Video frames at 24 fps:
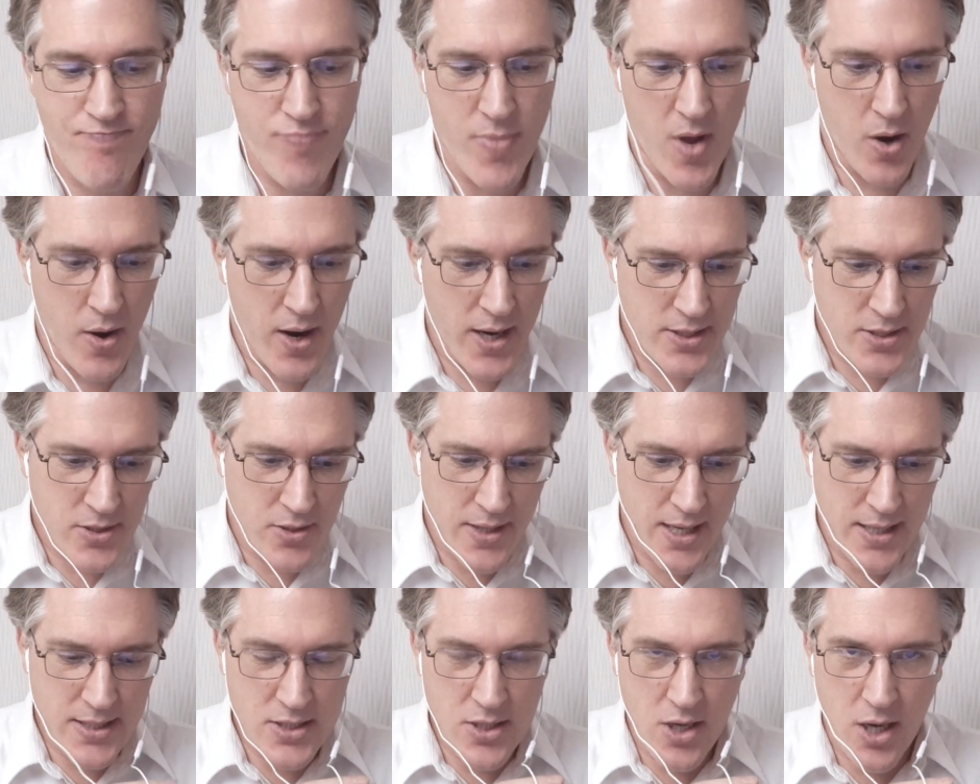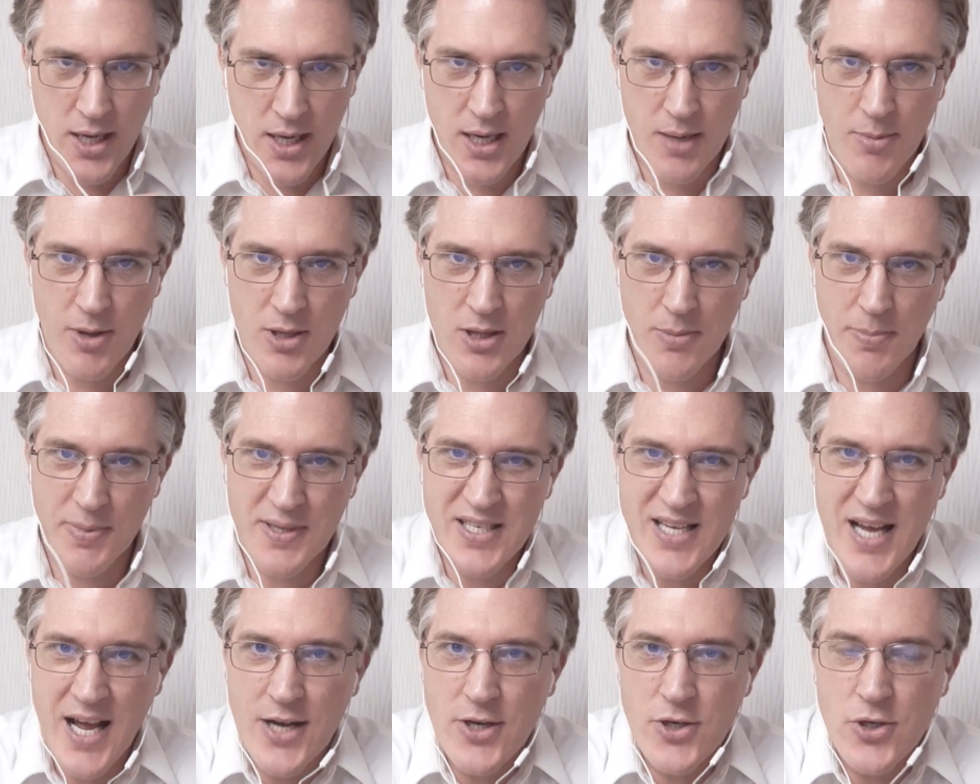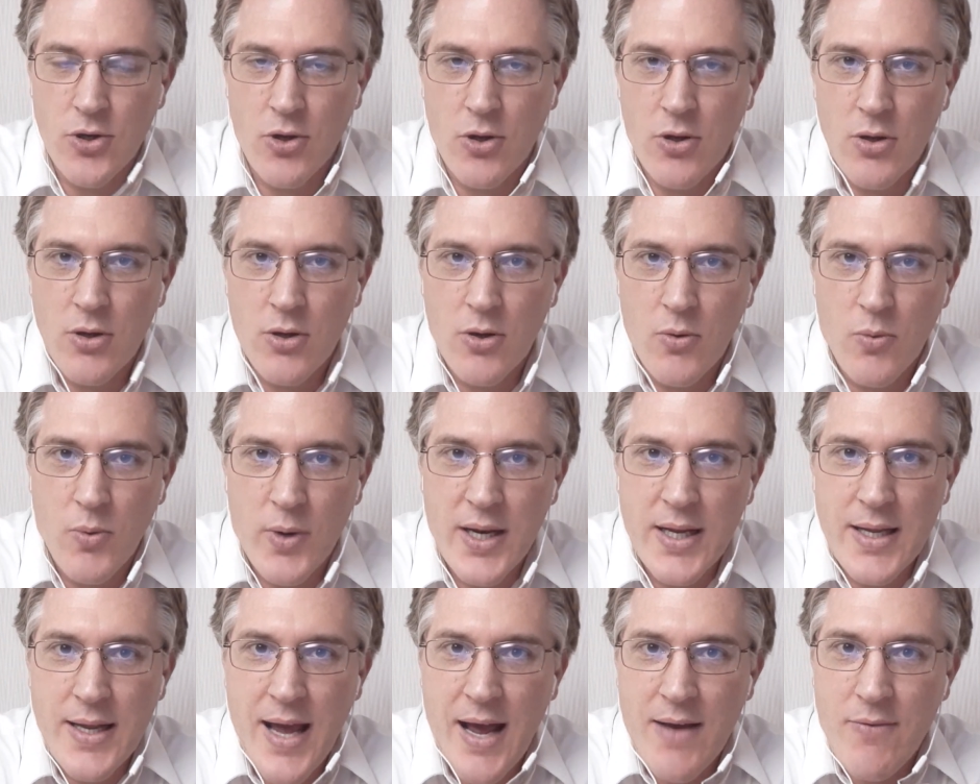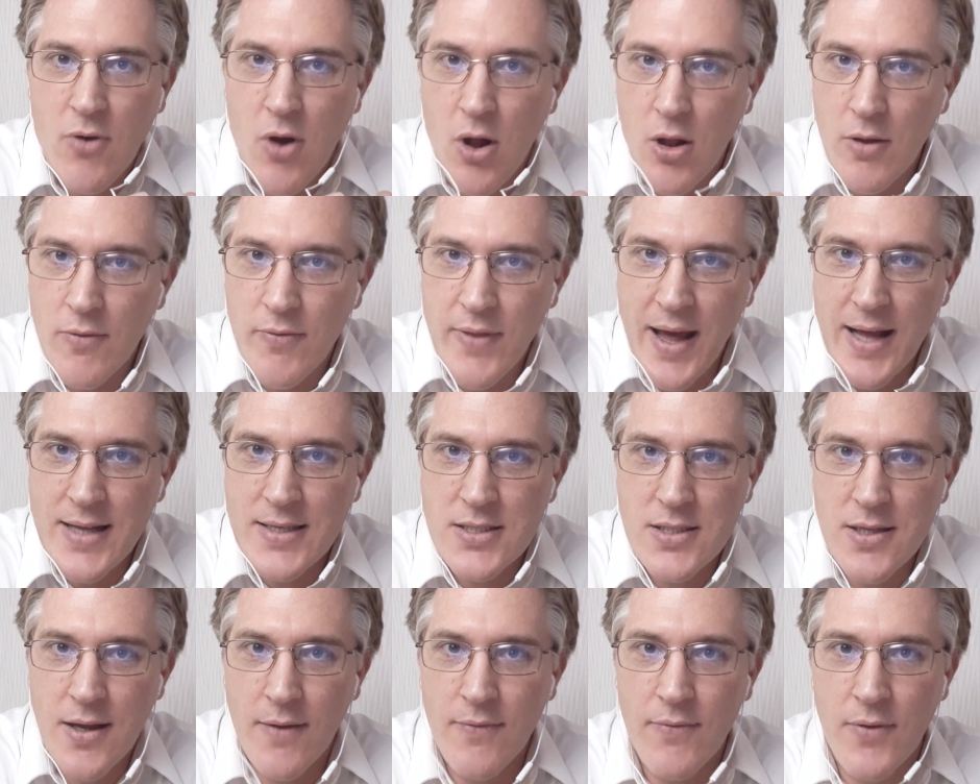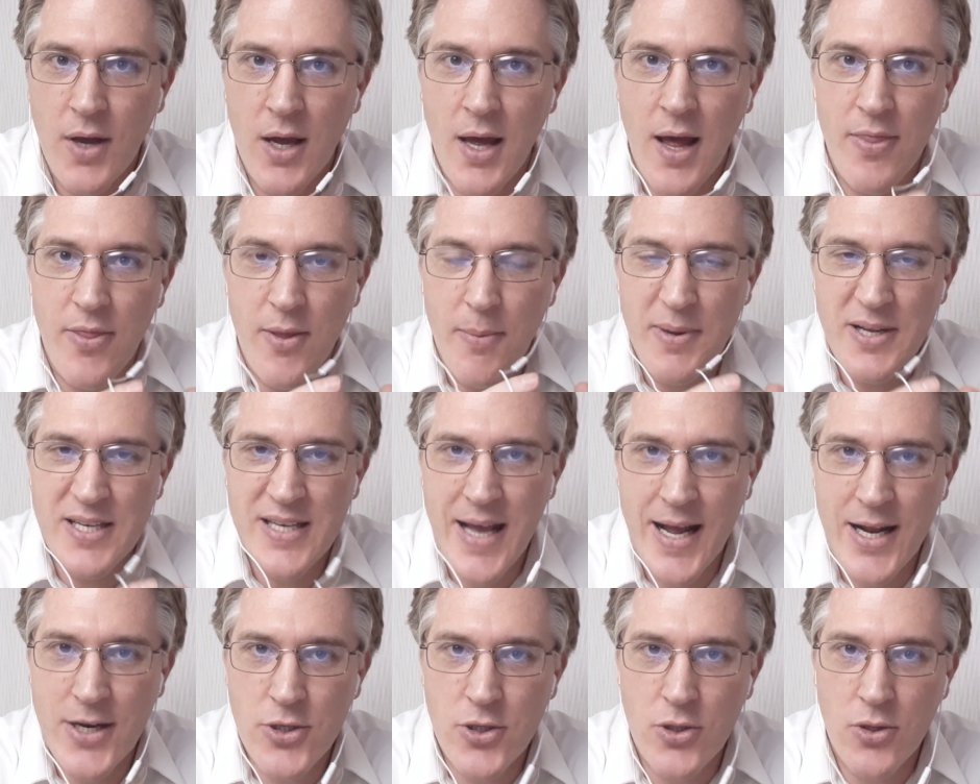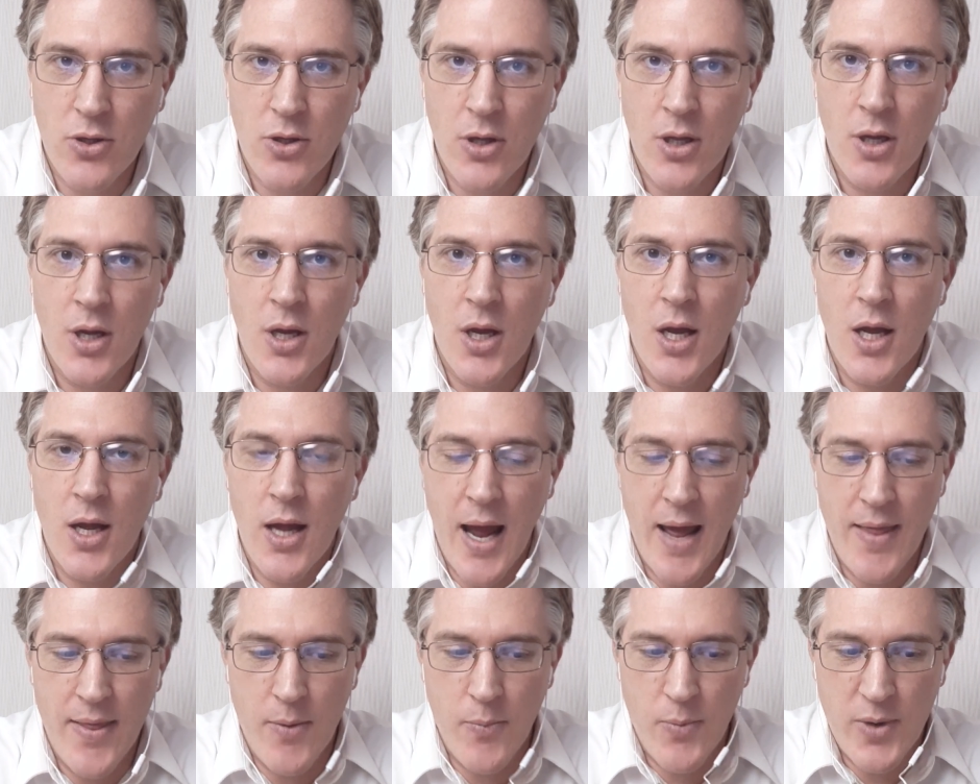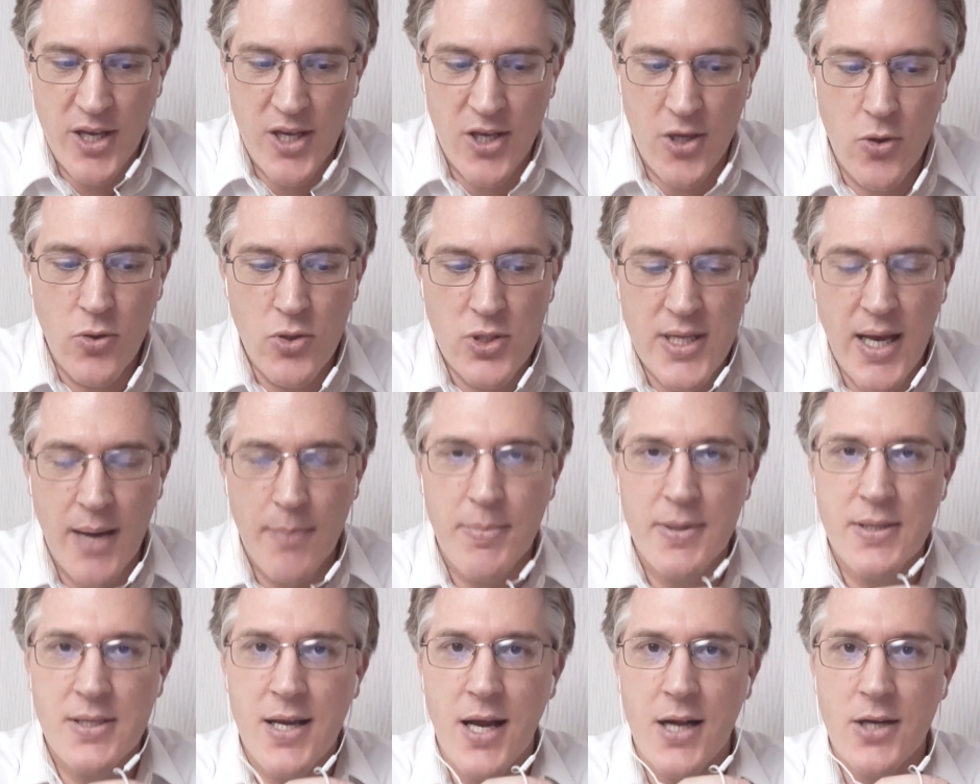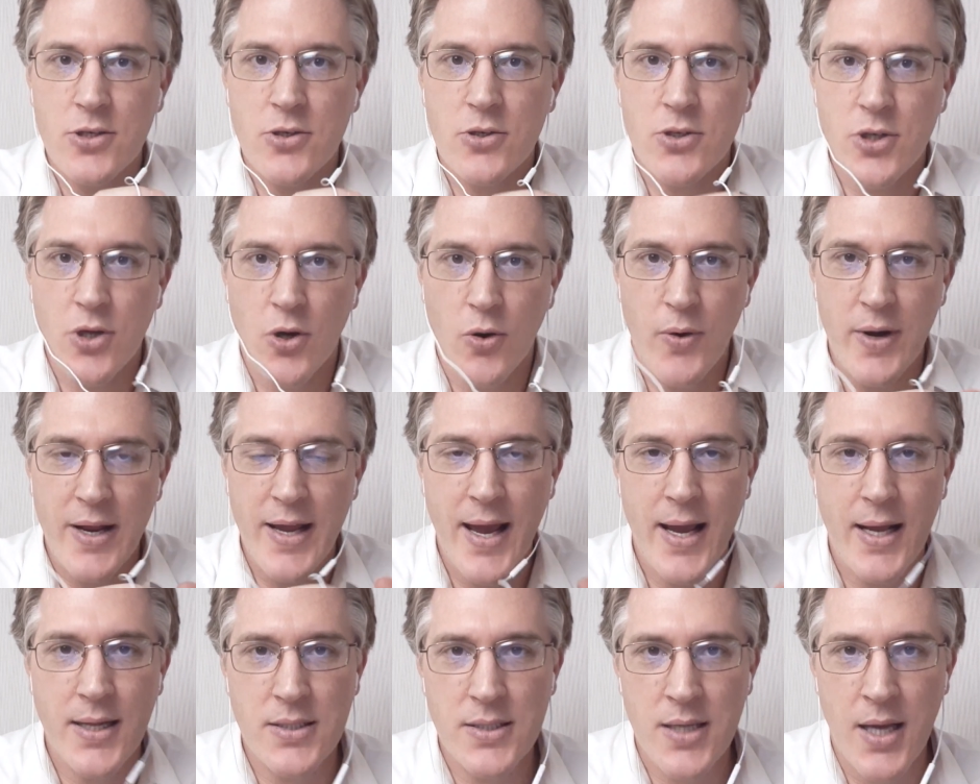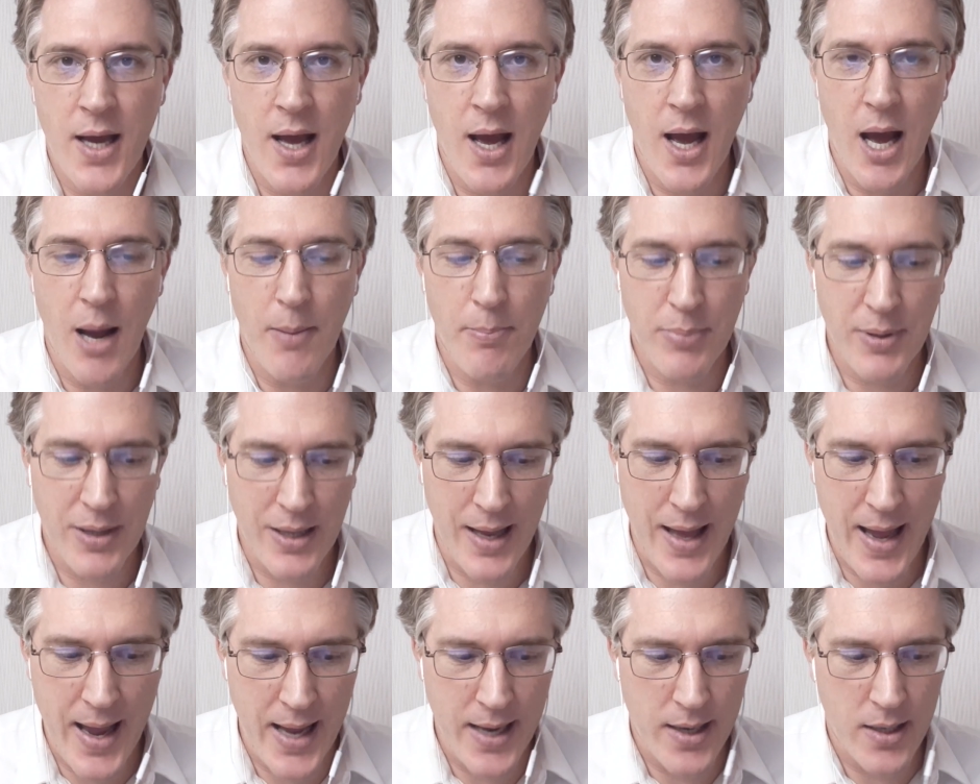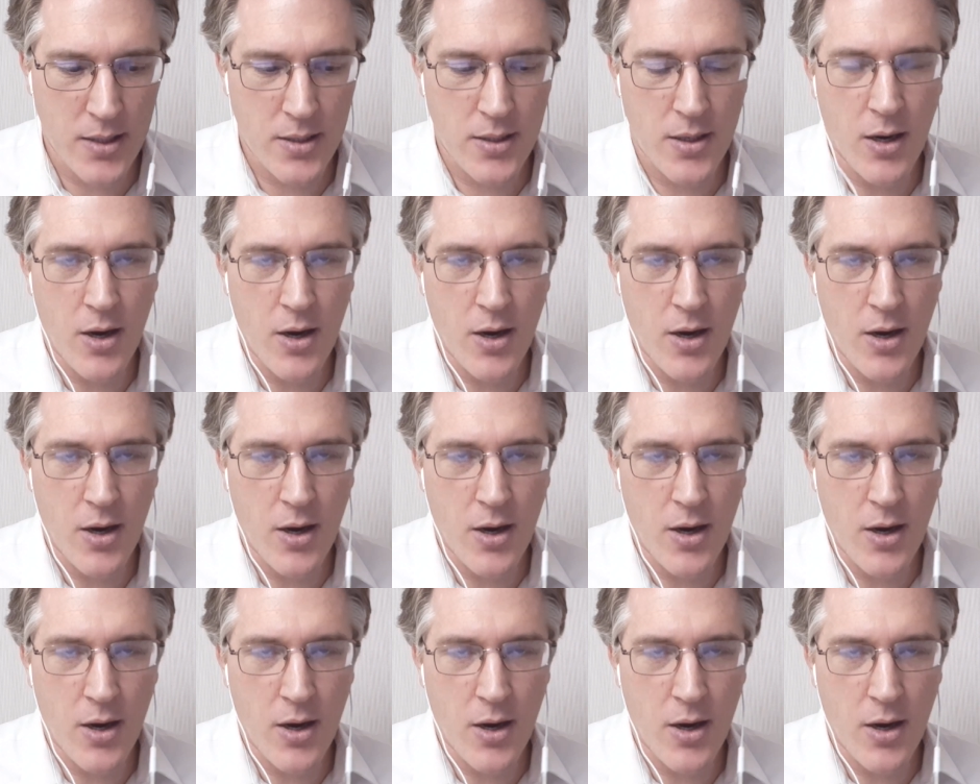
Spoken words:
All right, so that's talking about the potential. We need to have all of that stuff, the potential, and then we use that potential to create a plan.